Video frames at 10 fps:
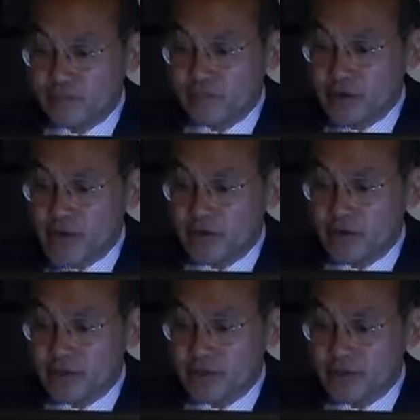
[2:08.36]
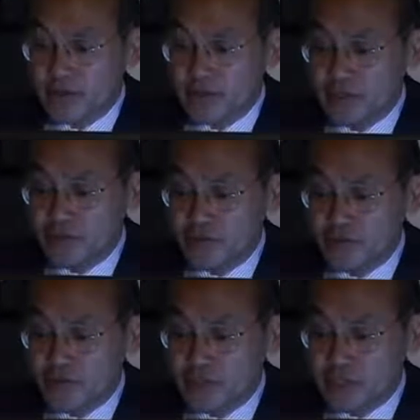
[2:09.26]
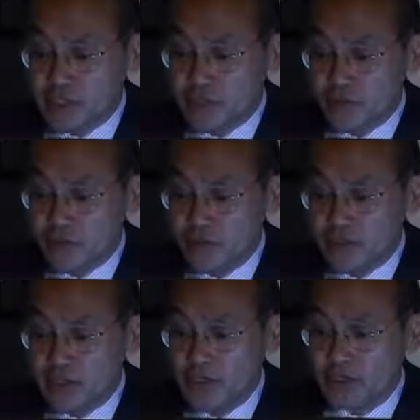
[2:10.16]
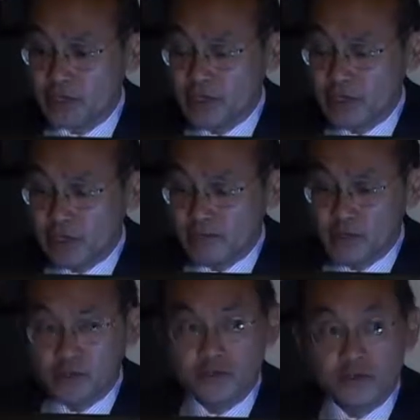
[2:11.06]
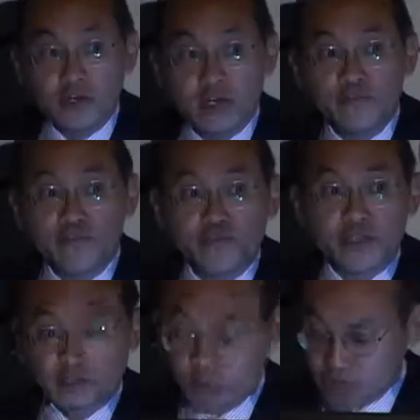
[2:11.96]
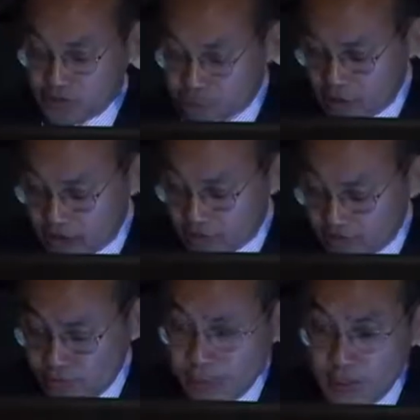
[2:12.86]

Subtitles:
with paradoxical interventricular septal wall motion, but good left ventricular posterolateral wall